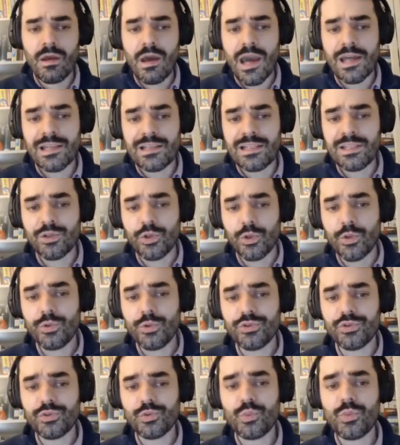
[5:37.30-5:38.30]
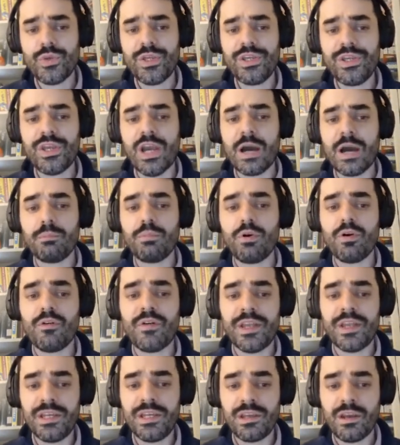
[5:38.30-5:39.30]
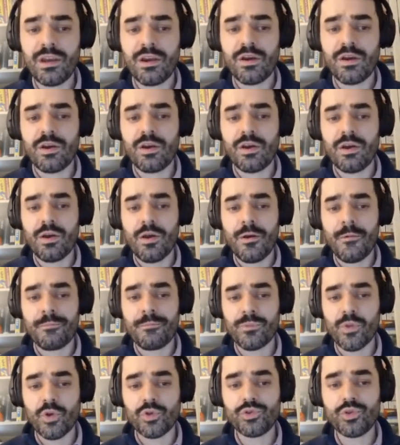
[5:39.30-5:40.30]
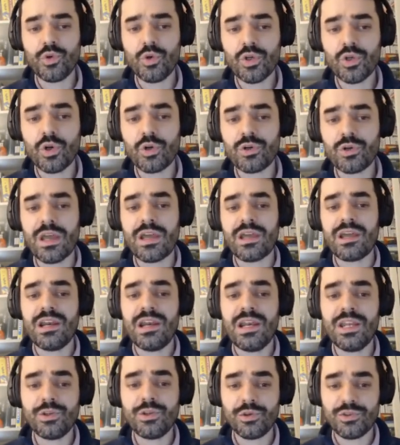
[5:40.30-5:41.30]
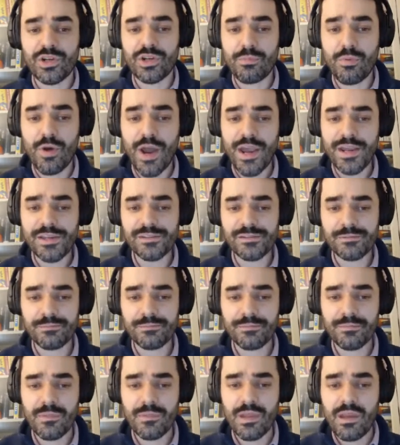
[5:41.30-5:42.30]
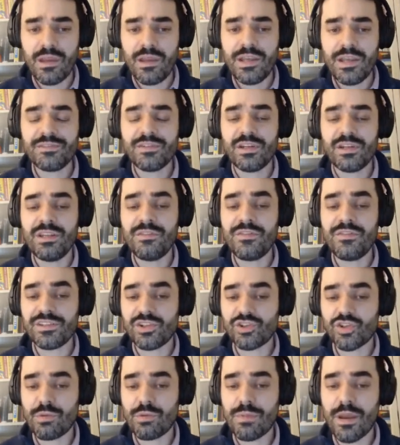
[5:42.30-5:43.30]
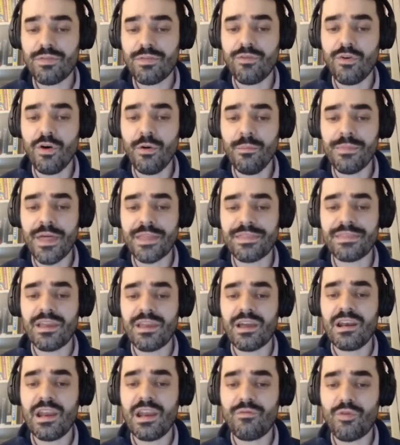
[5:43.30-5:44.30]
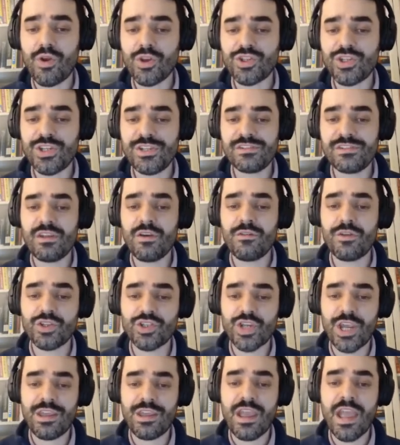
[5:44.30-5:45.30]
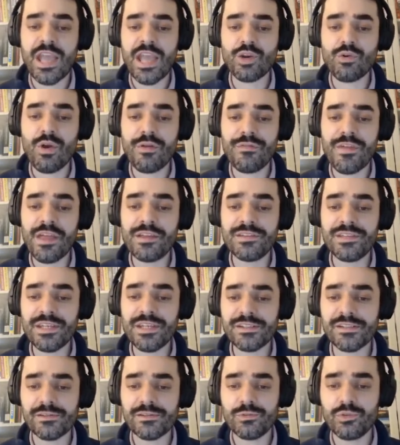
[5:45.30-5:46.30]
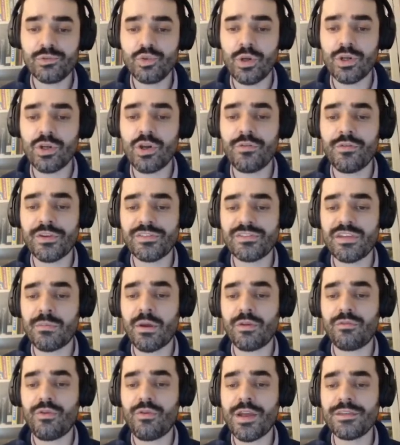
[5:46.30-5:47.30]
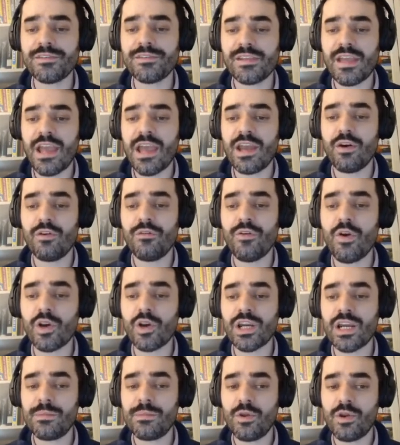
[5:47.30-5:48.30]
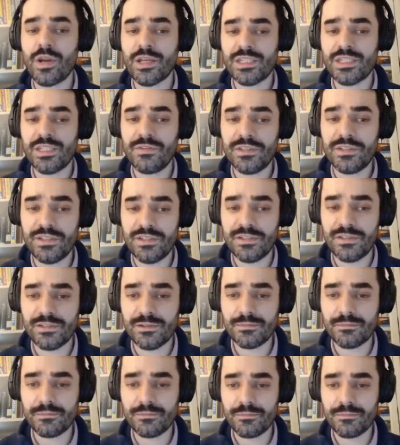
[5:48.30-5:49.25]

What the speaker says: At Linkurious, we are providing a tool called Linkurious Enterprise. It's an investigation platform that leverages Neo4j and graph analytics to uncover cyber threats and other criminal activities.